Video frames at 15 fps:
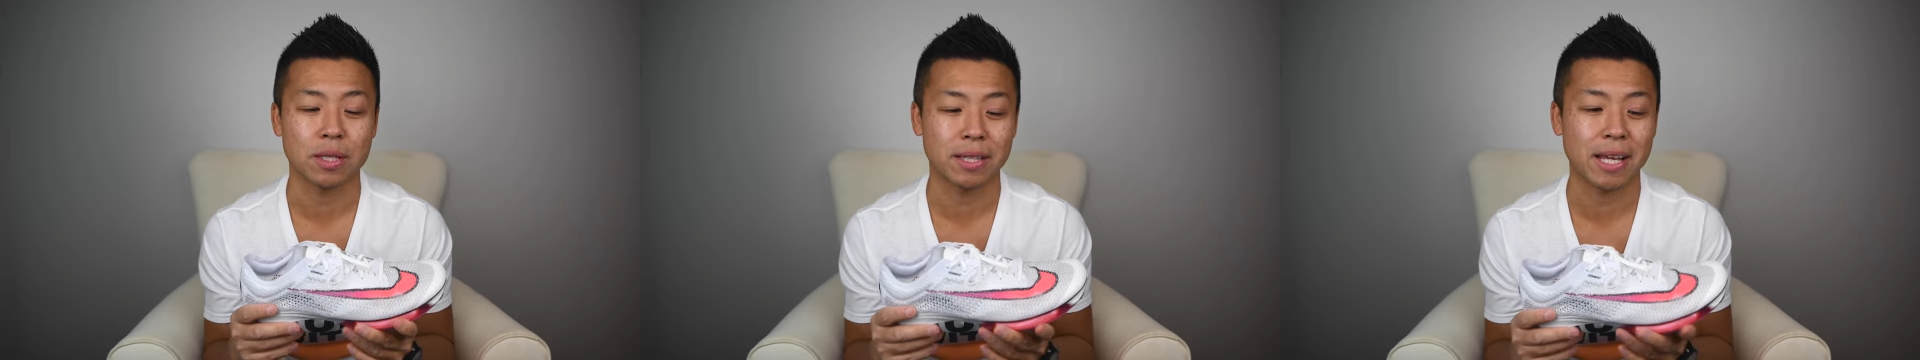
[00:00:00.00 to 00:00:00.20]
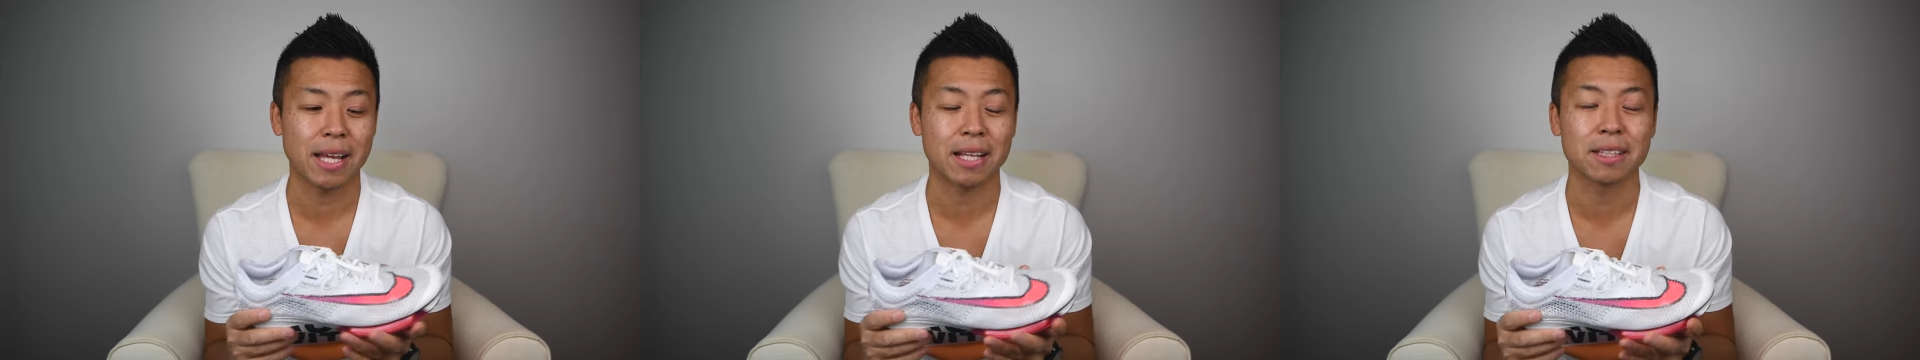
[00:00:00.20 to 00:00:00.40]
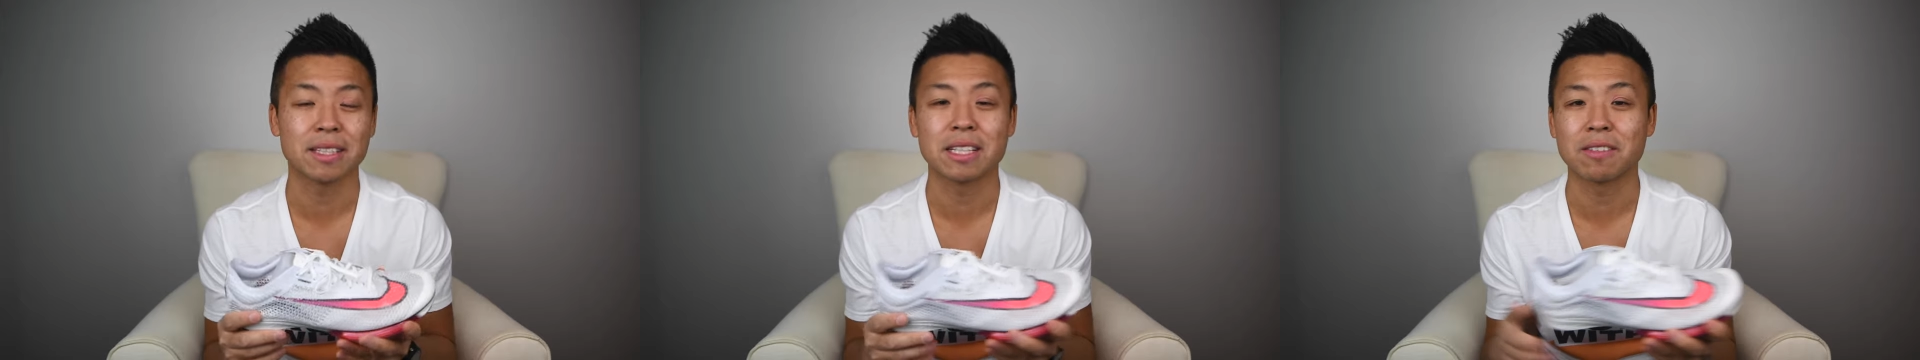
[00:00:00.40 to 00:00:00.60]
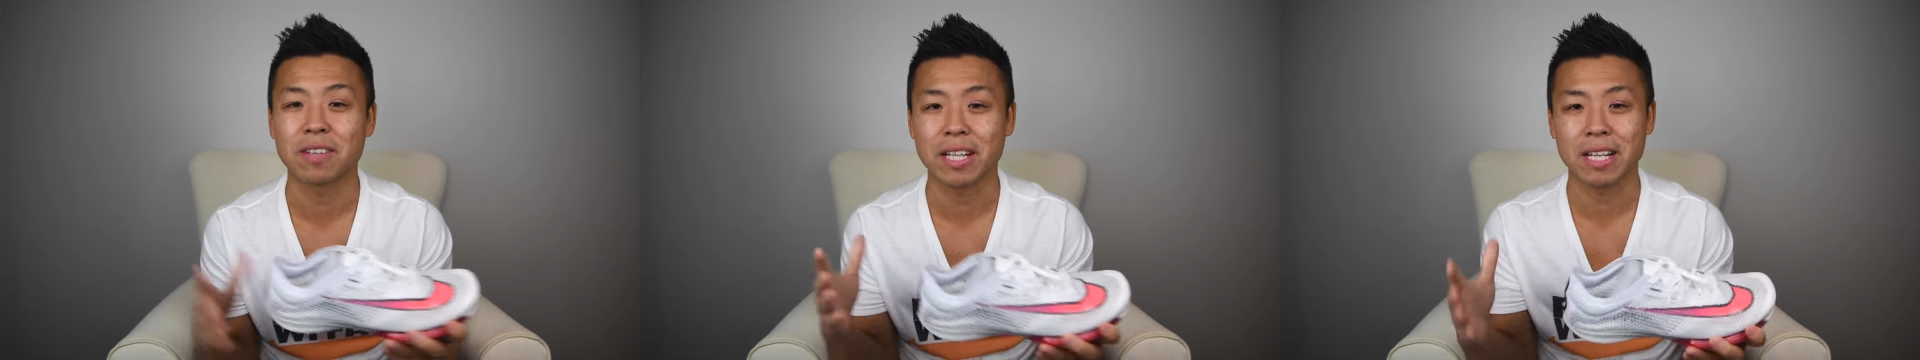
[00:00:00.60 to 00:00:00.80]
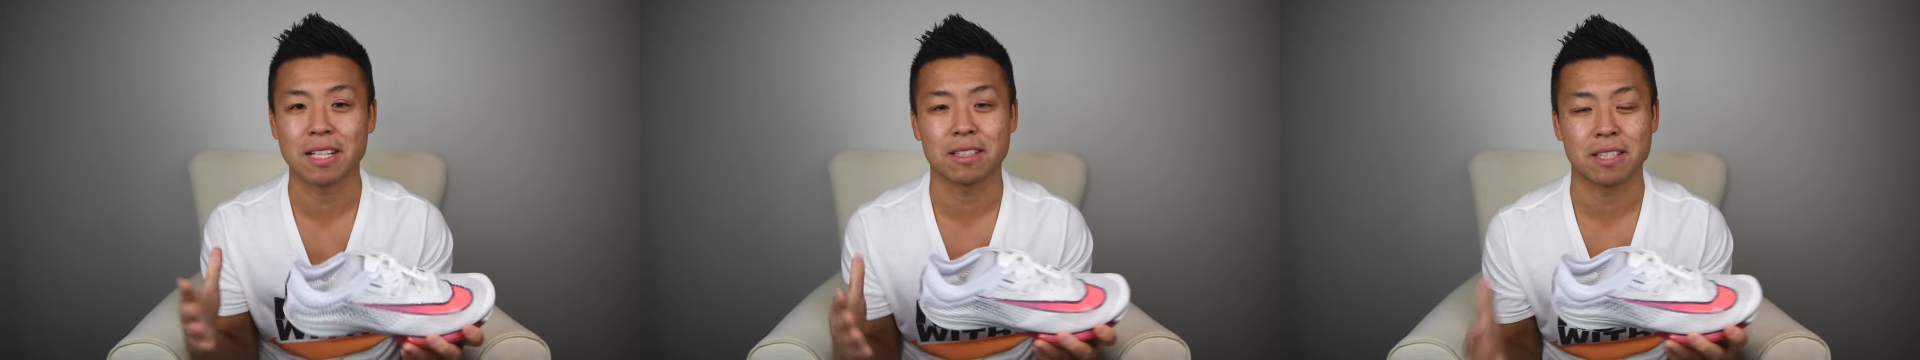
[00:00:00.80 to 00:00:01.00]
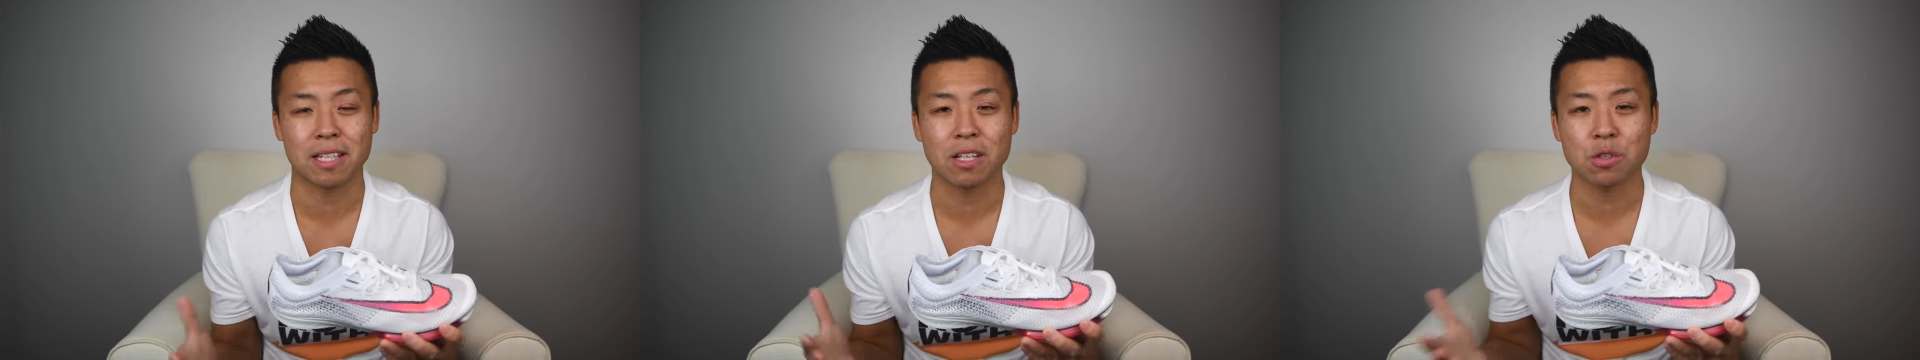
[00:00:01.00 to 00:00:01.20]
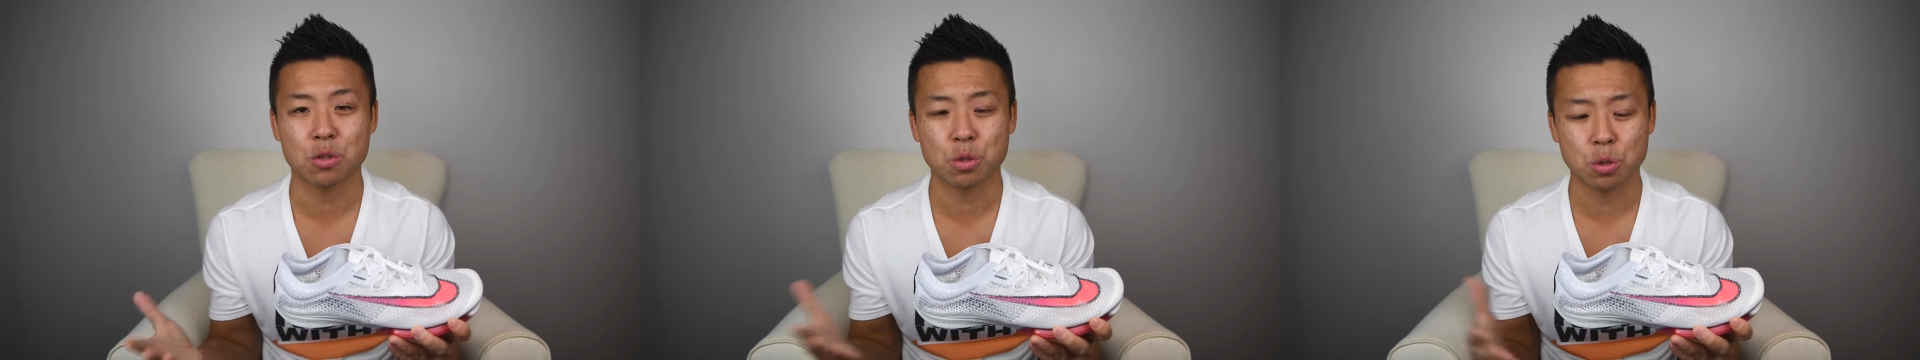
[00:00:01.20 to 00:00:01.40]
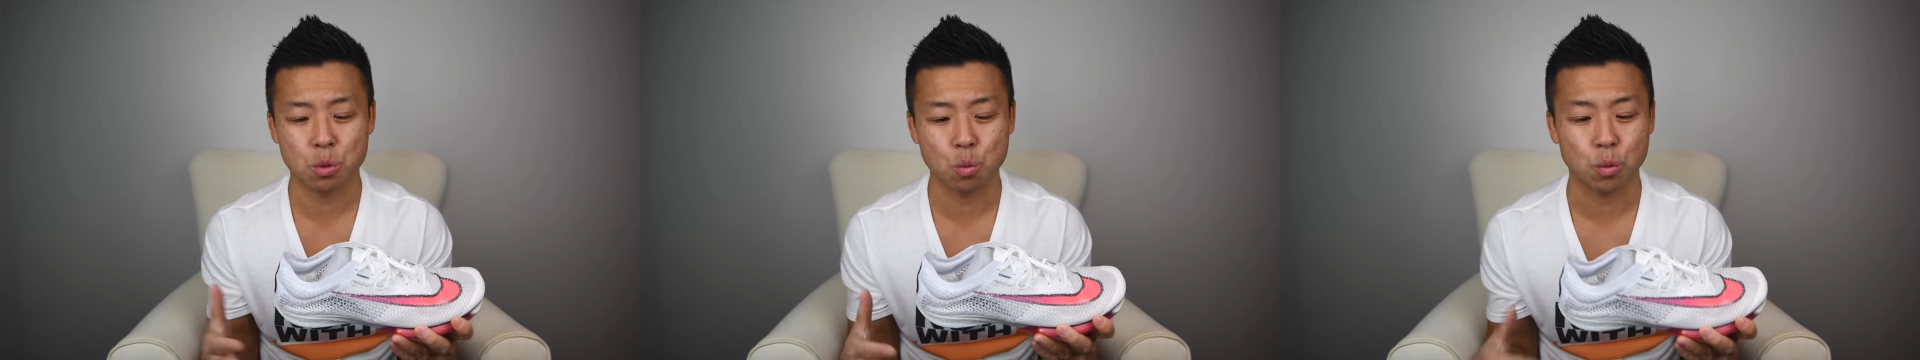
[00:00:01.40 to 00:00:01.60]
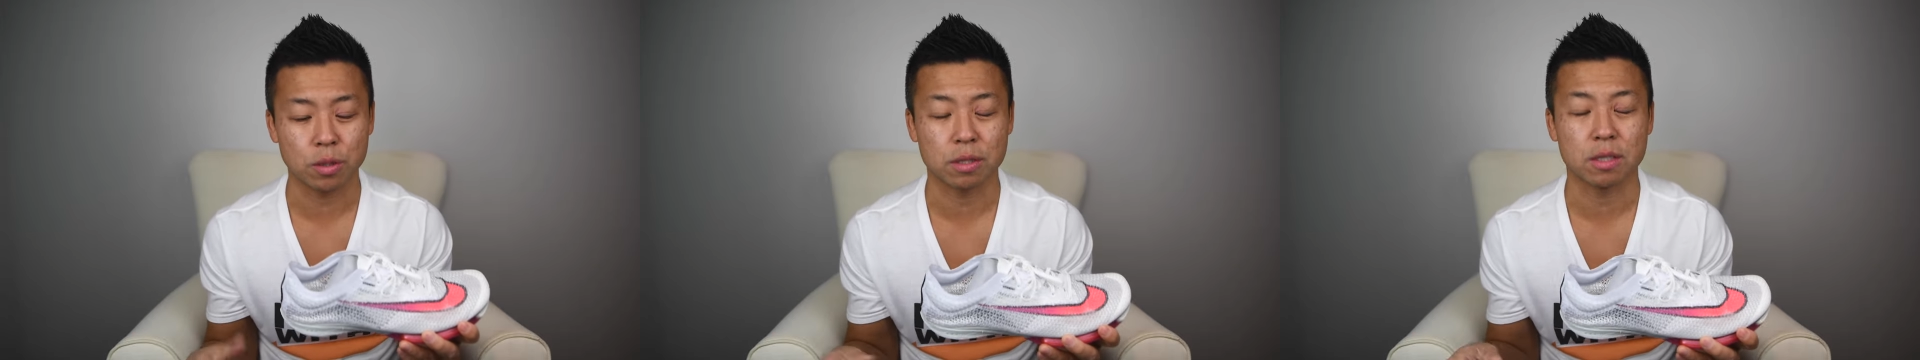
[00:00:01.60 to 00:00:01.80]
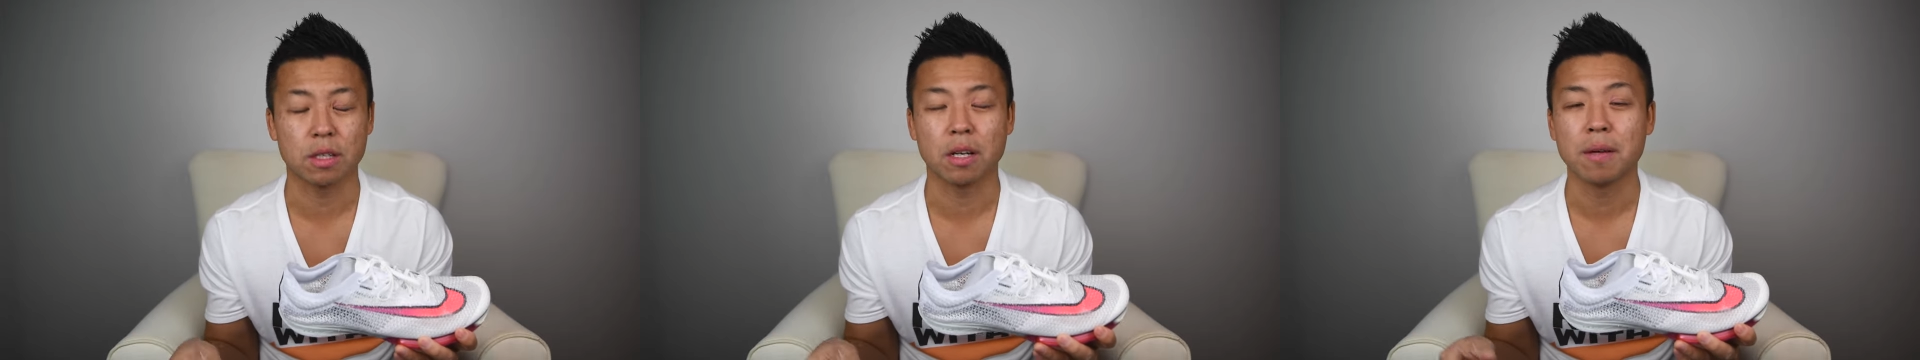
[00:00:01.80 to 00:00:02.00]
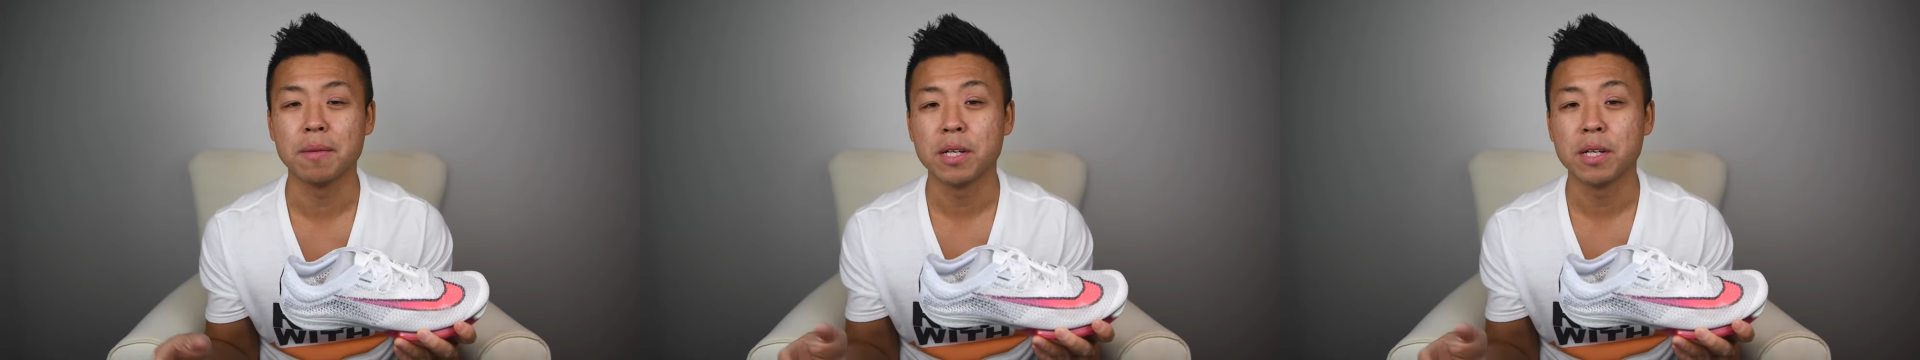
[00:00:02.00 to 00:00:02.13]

and that alleviated the issue with